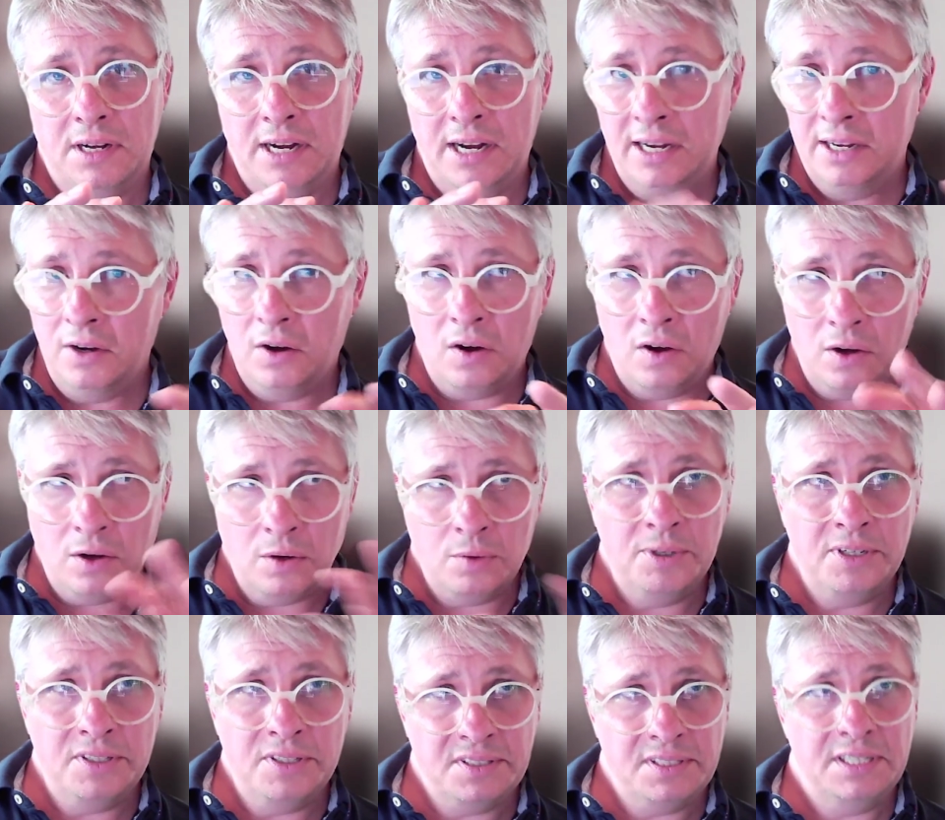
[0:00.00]
I
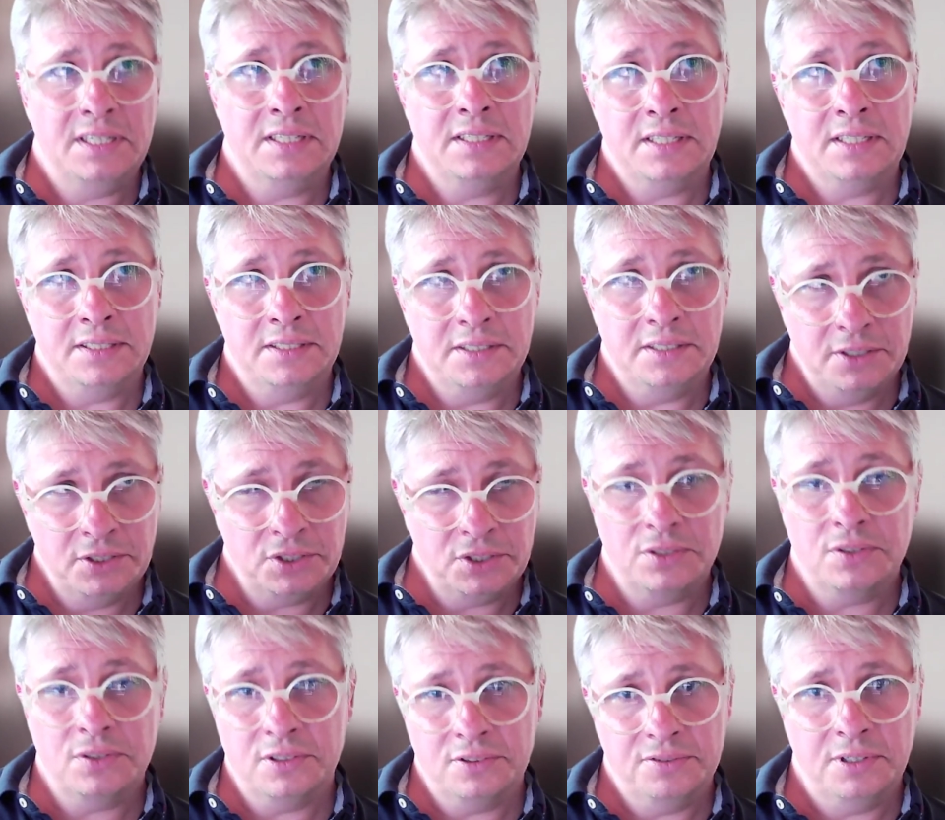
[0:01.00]
always think that the
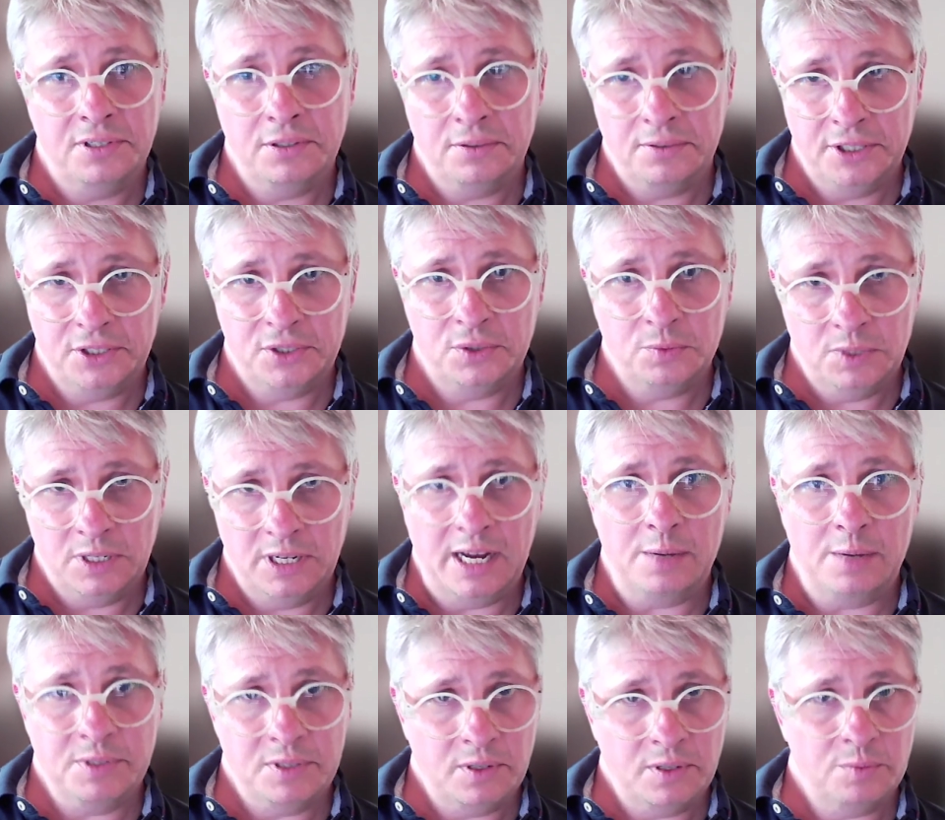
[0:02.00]
initial configuration will
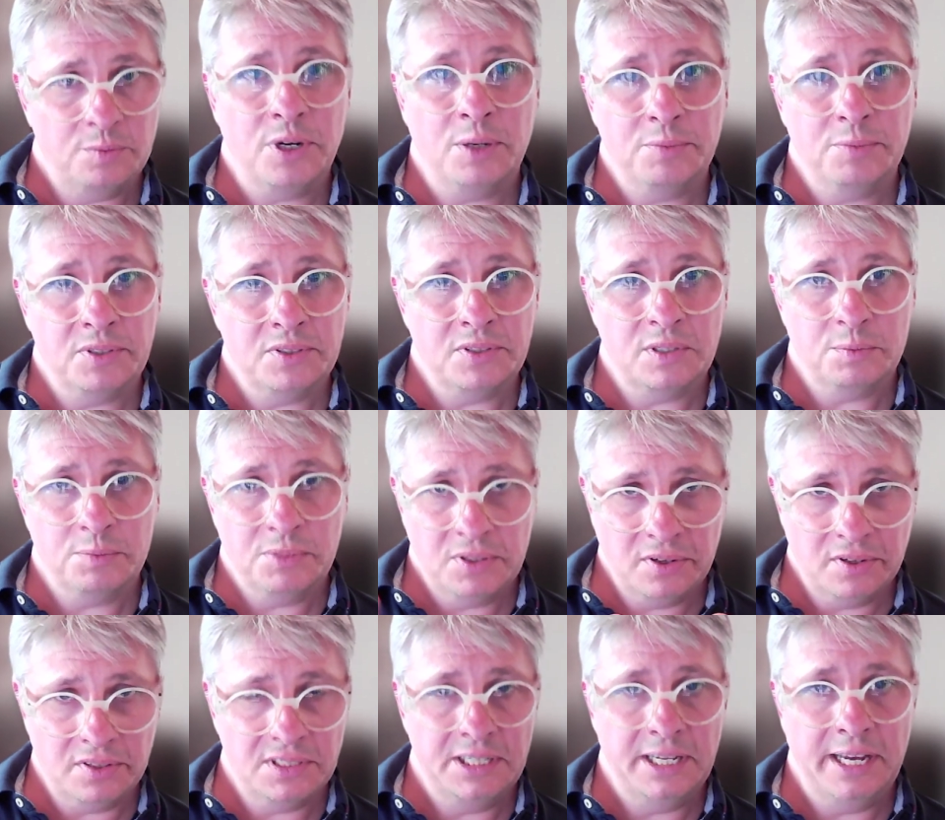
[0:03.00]
happen on premises
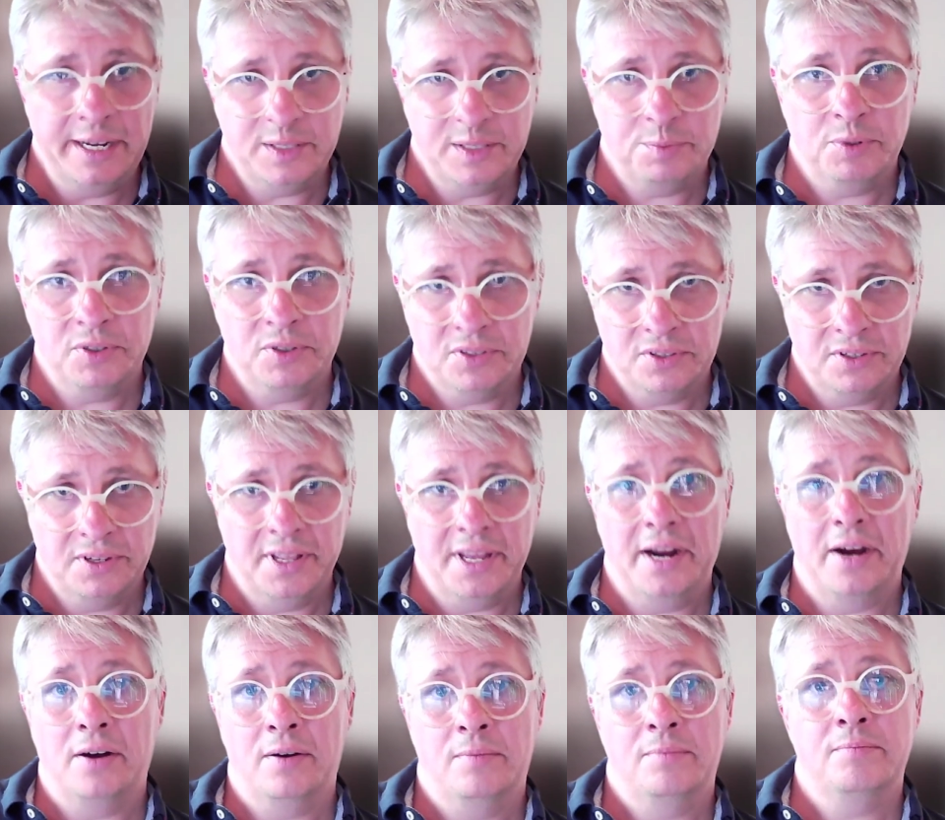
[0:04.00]
because the experts are
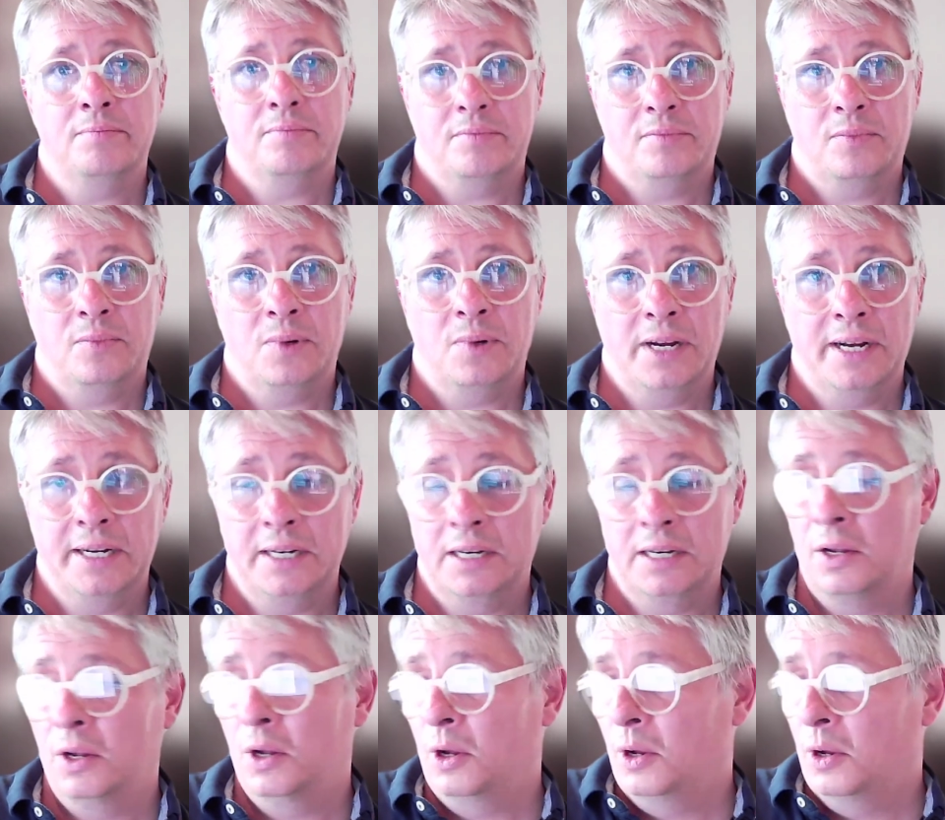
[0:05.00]
there, right?
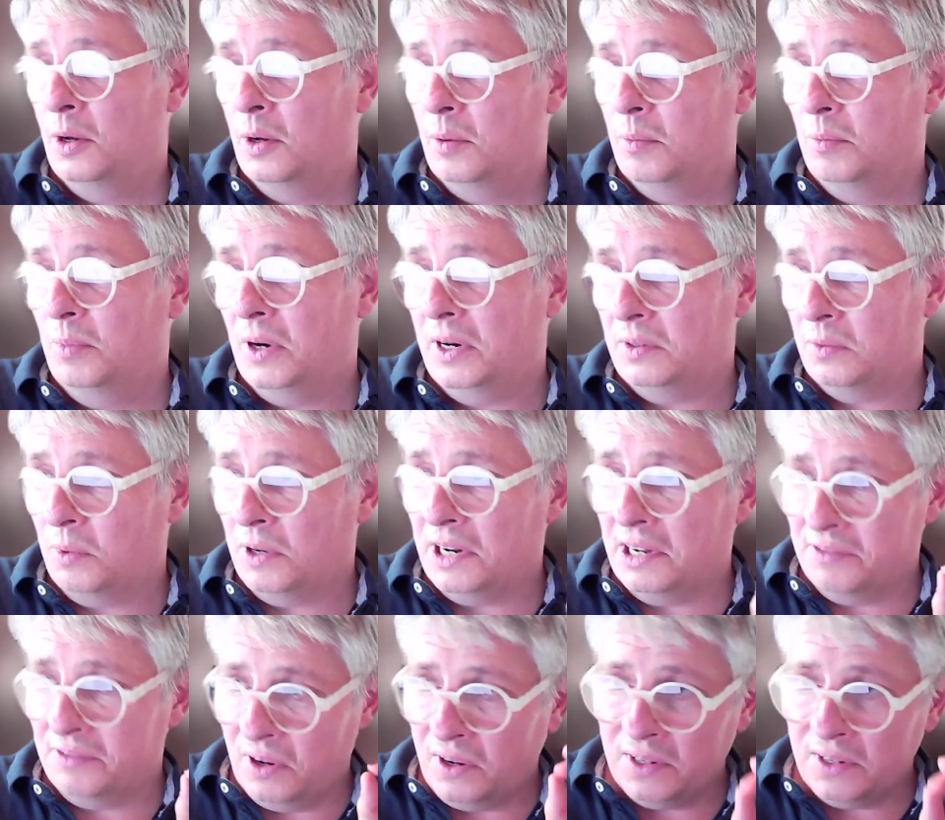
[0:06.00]
But what
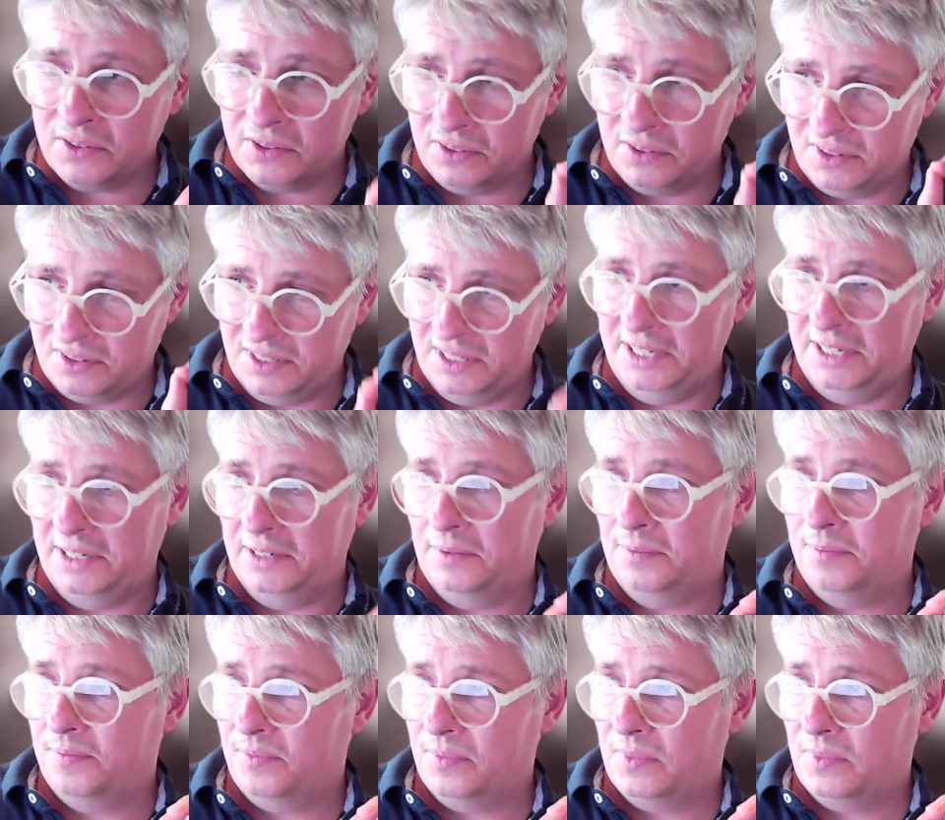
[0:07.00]
I've also seen,